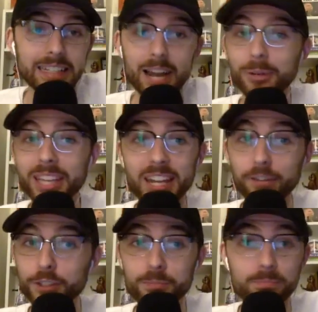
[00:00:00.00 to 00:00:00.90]
not really any of
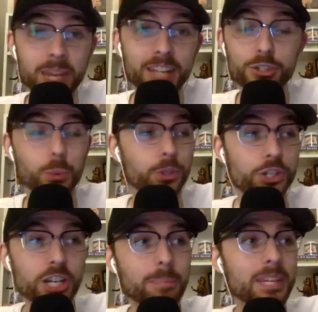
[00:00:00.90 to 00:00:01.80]
his hits were
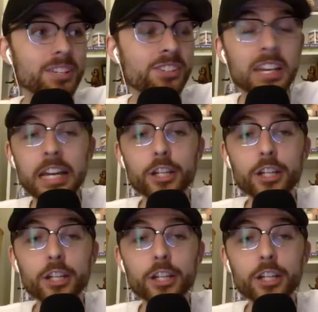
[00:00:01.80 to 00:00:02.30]
cheapies